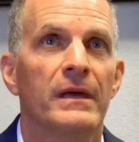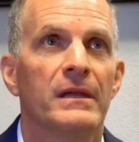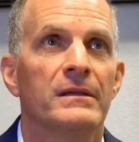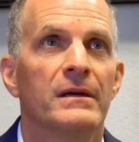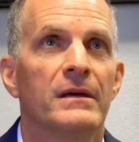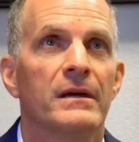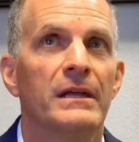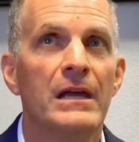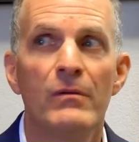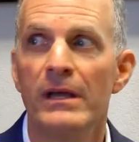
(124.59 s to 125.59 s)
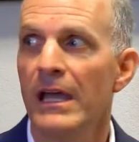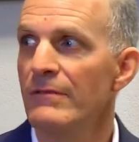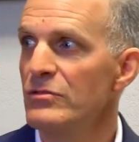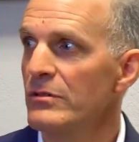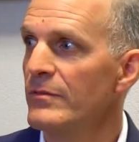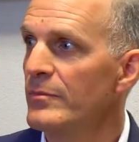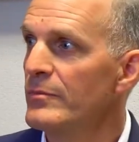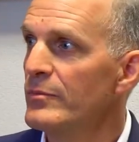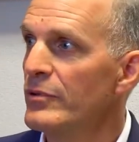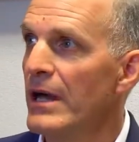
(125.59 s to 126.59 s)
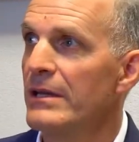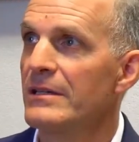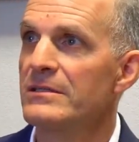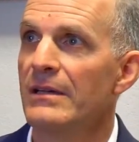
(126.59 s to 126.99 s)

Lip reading: And I already have sort of products